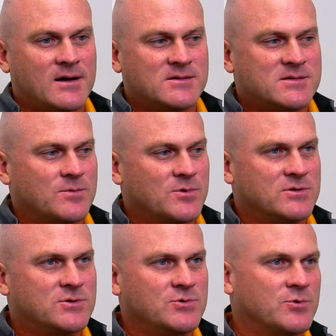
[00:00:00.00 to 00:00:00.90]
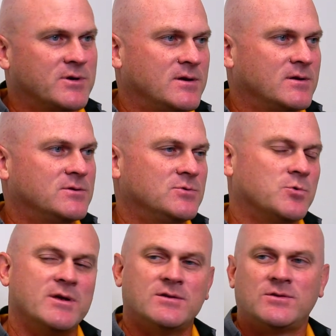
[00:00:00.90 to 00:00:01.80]
seeing what the
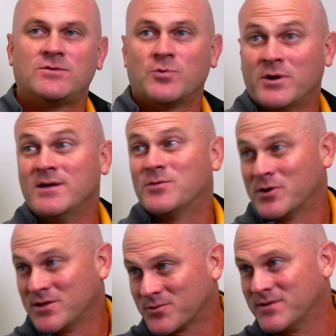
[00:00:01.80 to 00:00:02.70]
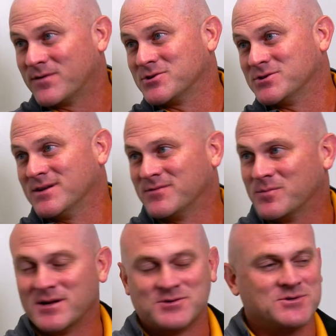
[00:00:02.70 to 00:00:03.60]
2023 version of the
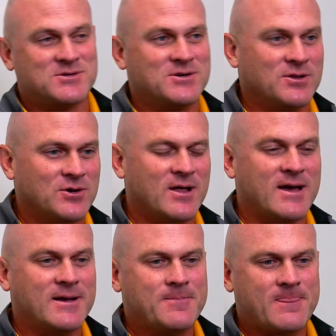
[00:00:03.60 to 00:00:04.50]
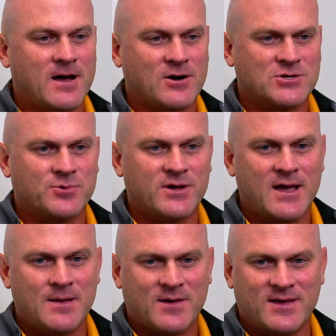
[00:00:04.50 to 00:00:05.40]
Blazers is going to look like. Our spring
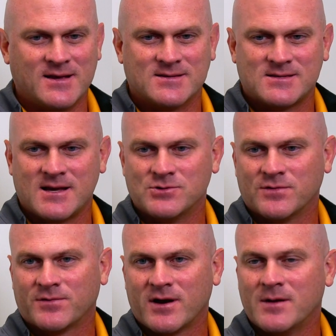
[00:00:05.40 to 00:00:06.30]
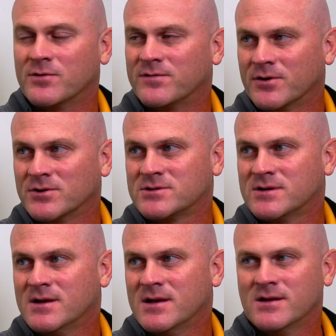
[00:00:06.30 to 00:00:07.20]
game, I think, is scheduled for April 1st.
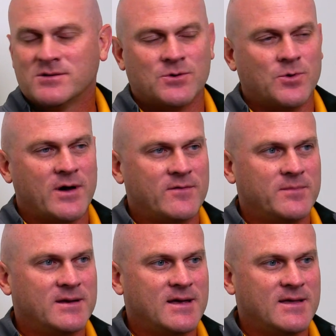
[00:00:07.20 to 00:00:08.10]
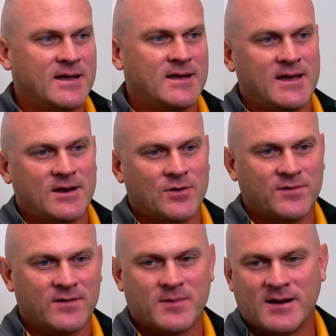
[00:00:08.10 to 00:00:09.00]
So we'll have a big day that day, and
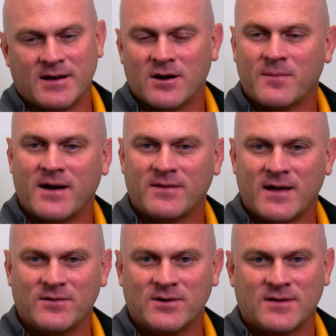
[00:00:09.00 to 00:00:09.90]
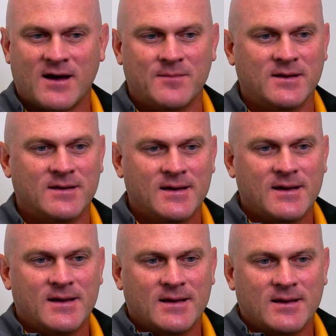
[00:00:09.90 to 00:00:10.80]
hopefully everybody can come out and have a good time and
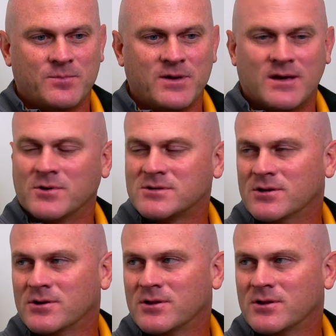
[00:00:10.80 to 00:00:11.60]
get a peek at what it's going to